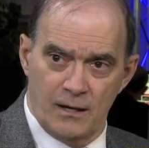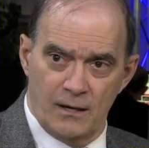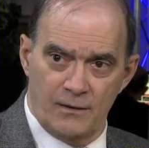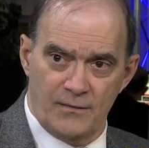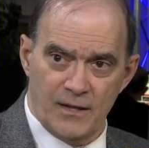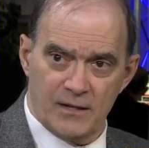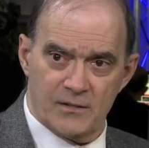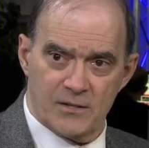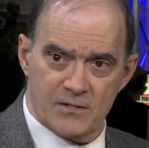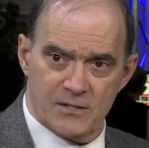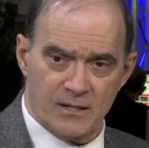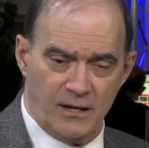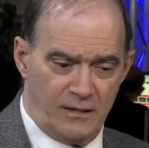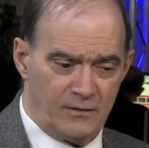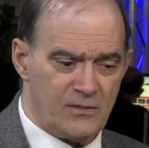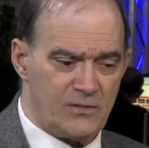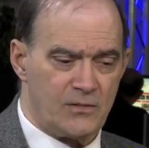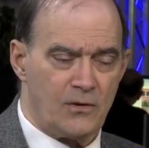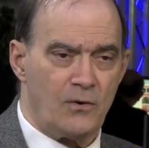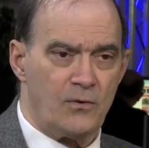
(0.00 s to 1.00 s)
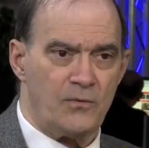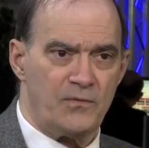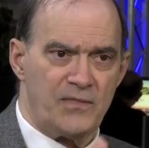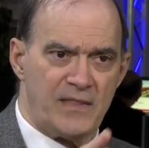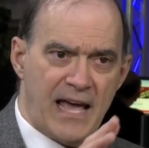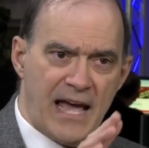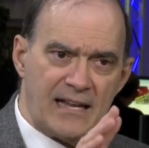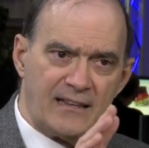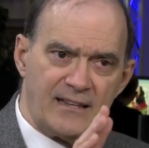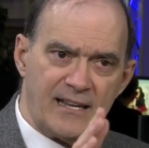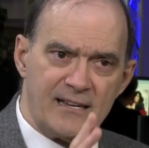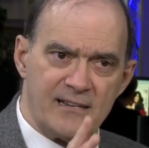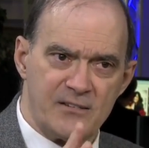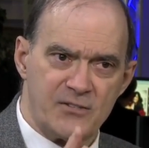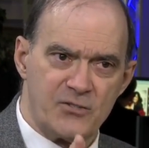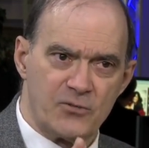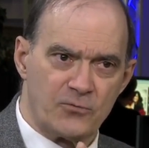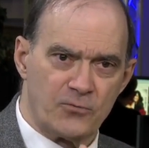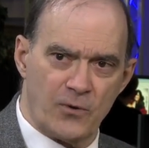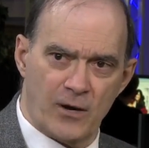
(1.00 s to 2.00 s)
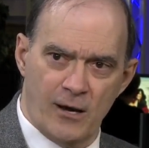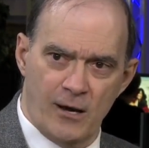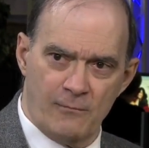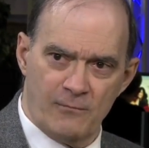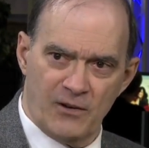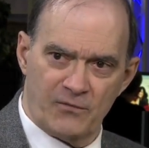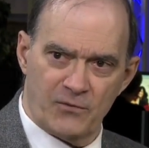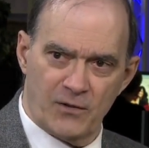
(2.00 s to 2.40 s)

That there's a, so that then is your realm of